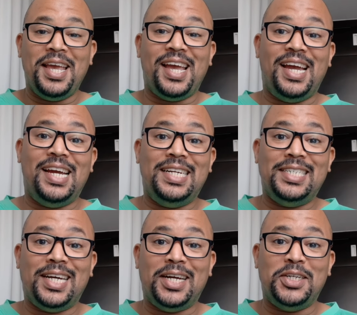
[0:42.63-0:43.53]
and
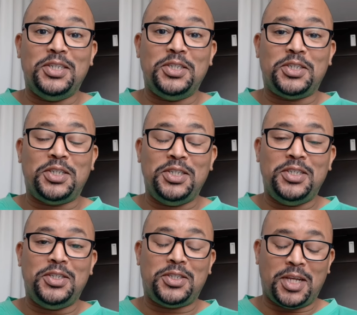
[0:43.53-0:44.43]
uh,
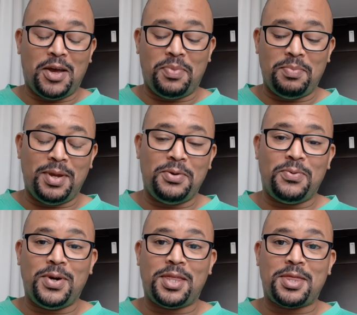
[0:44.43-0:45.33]
she's helping me
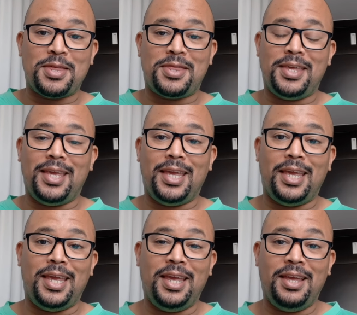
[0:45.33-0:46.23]
with
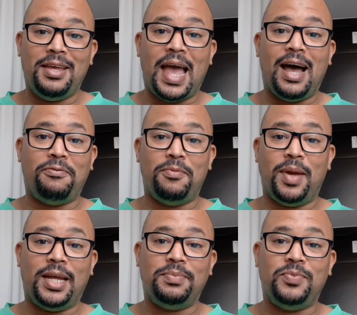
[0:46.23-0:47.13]
the
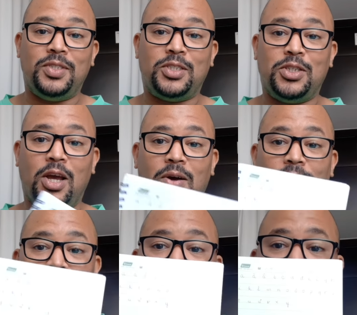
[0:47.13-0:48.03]
alphabet. So I'm
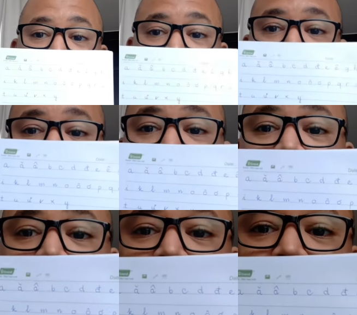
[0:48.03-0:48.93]
gonna hold it up right
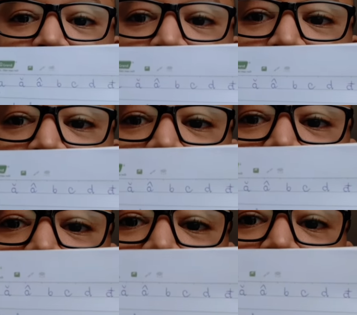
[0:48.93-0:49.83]
here. Like I don't know if you can
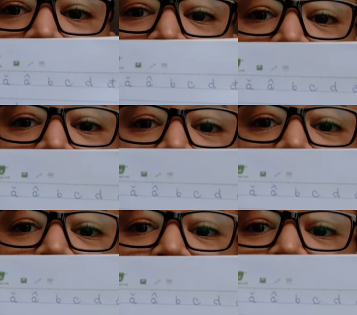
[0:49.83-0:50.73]
see that.
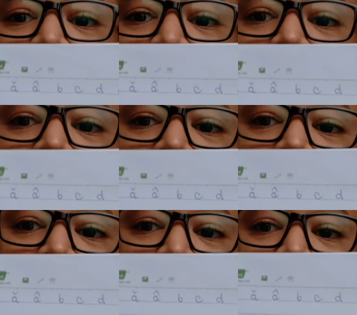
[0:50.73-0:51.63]
This is what the
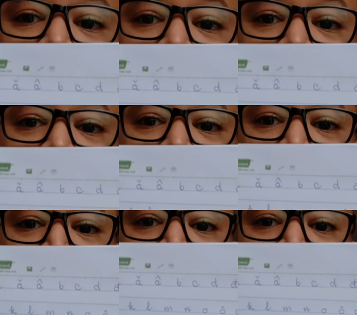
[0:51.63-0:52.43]
alphabet looks like.